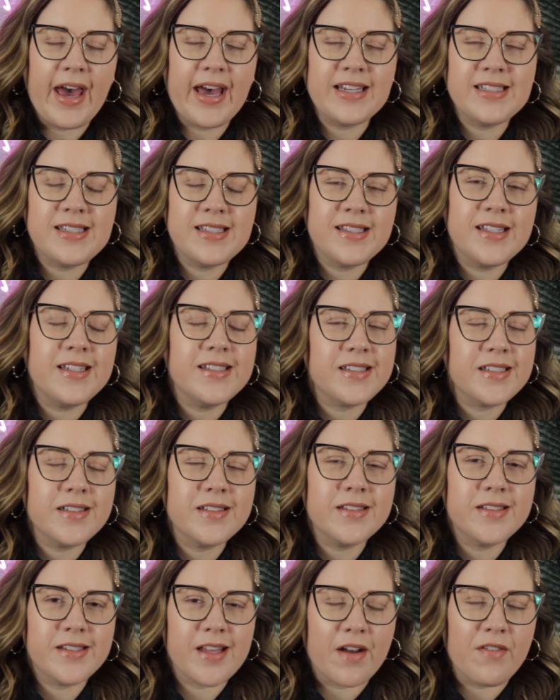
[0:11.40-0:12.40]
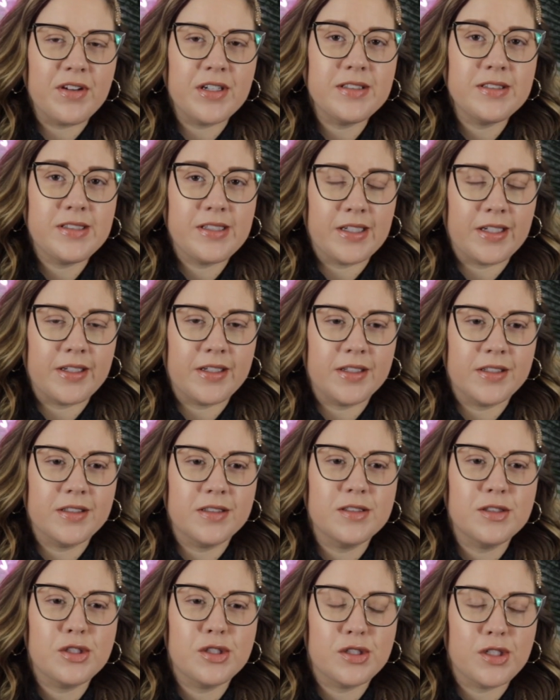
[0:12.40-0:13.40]
As season
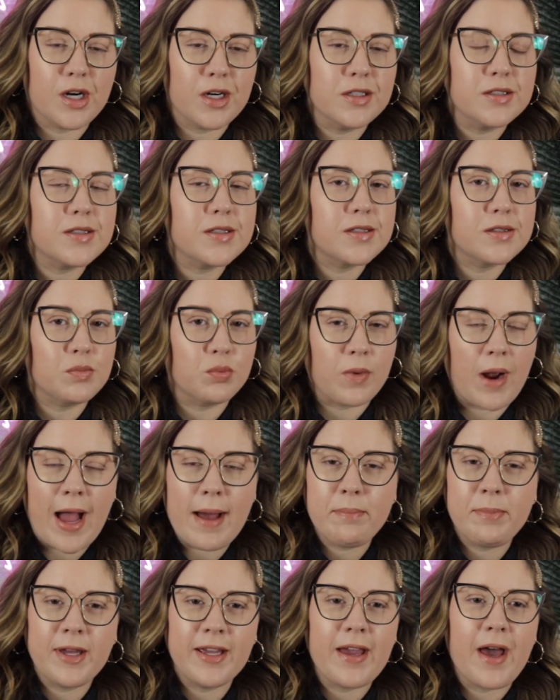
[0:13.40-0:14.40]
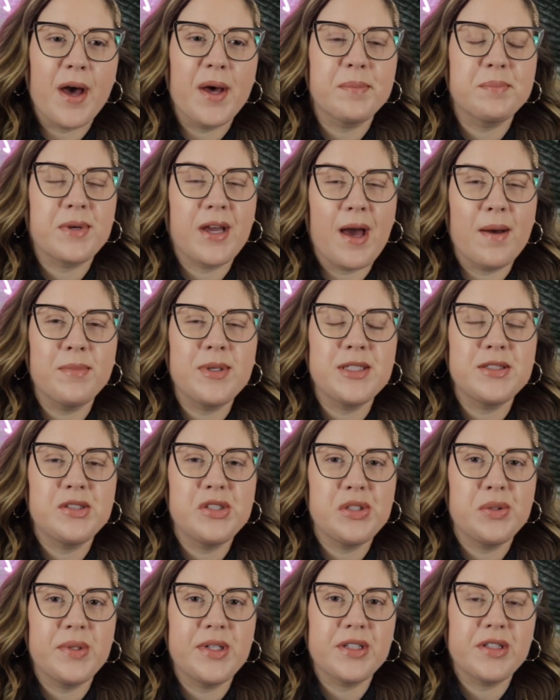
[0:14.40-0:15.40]
17 starts wrapping up, coming
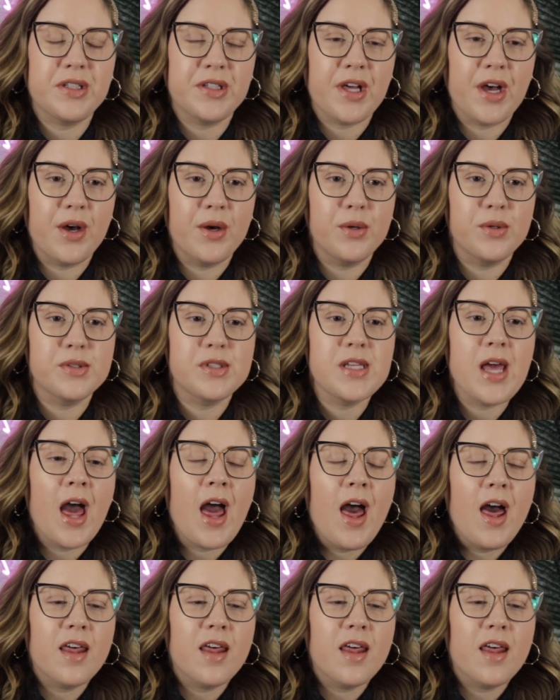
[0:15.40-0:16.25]
to a close,